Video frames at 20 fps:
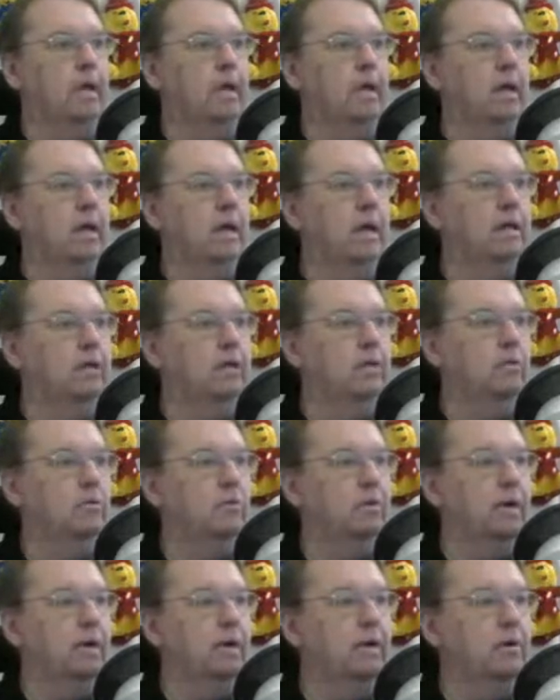I can do
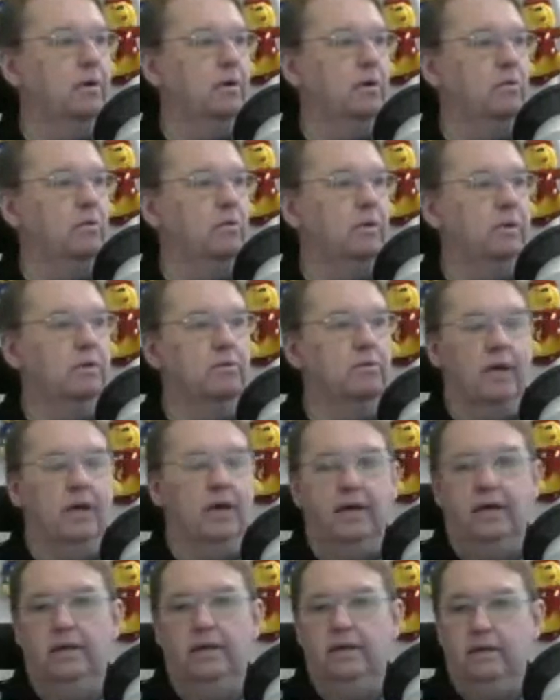another holding
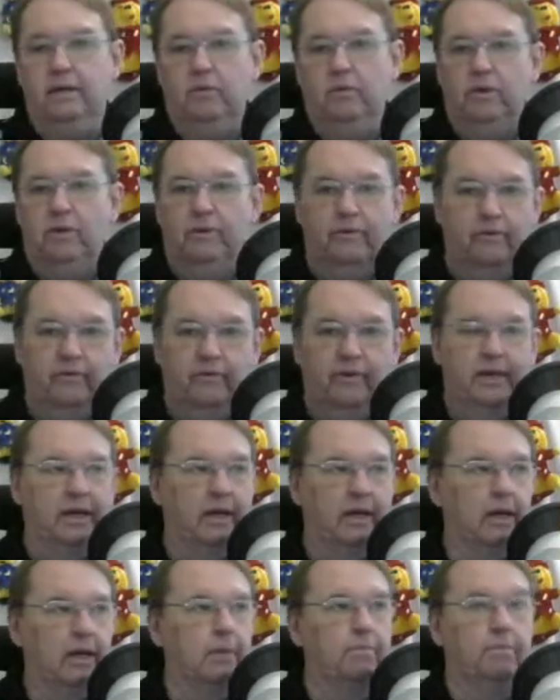track and it will
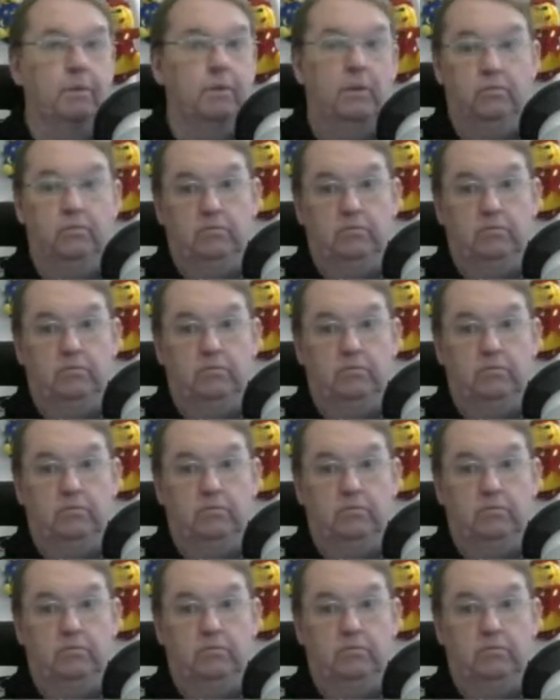fill up,